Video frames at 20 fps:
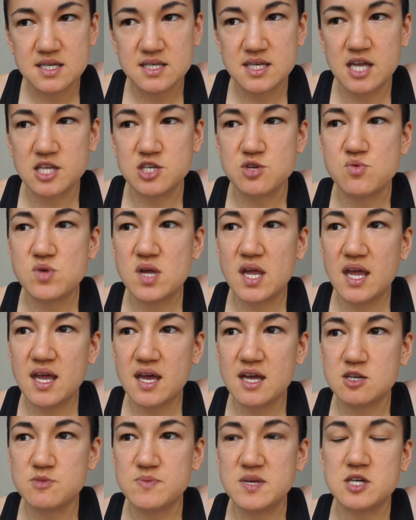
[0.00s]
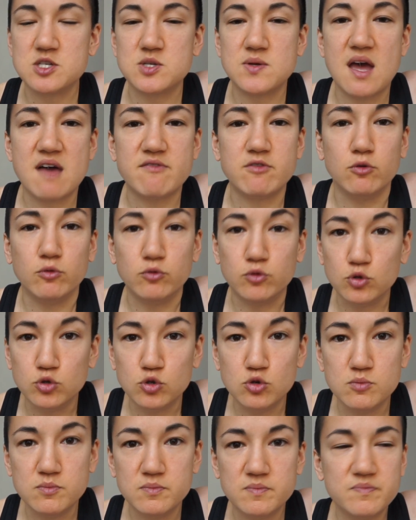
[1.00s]
yet you can't because you have a
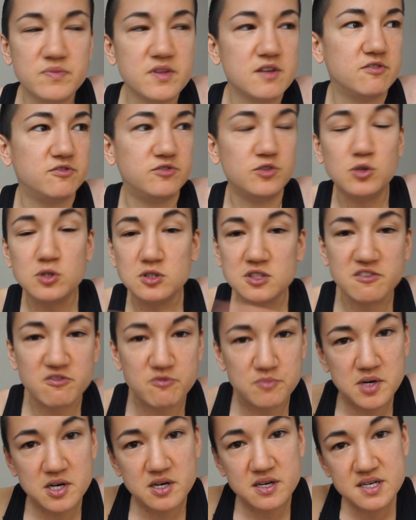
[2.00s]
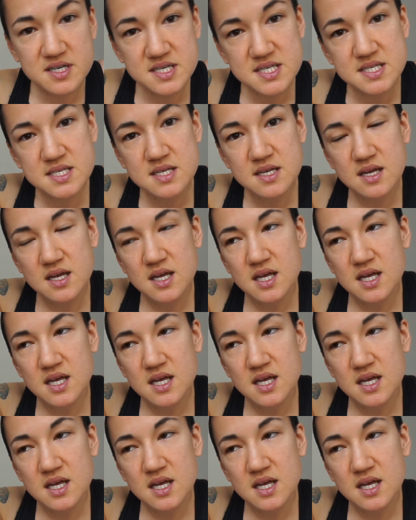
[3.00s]
room full of books,